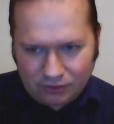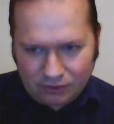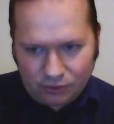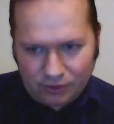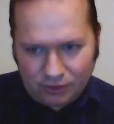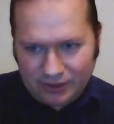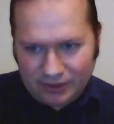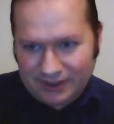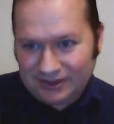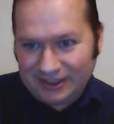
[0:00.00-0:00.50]

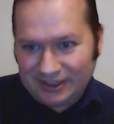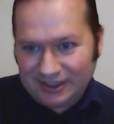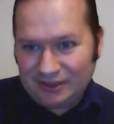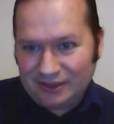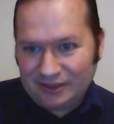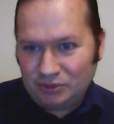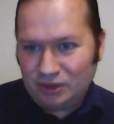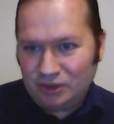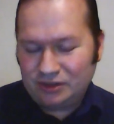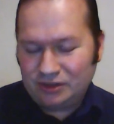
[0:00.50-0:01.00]
or in
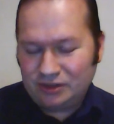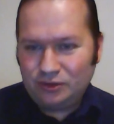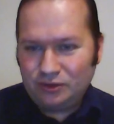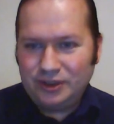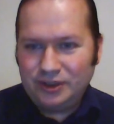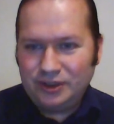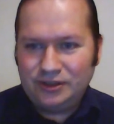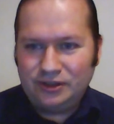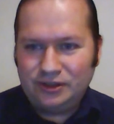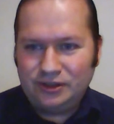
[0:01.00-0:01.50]
Denmark or
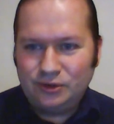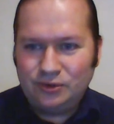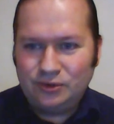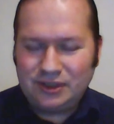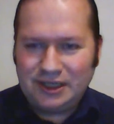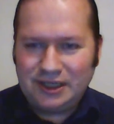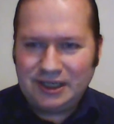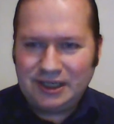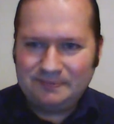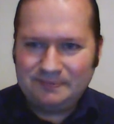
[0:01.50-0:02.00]
in the
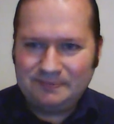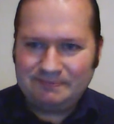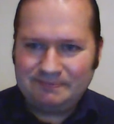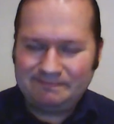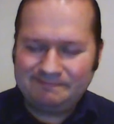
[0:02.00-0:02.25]
UK,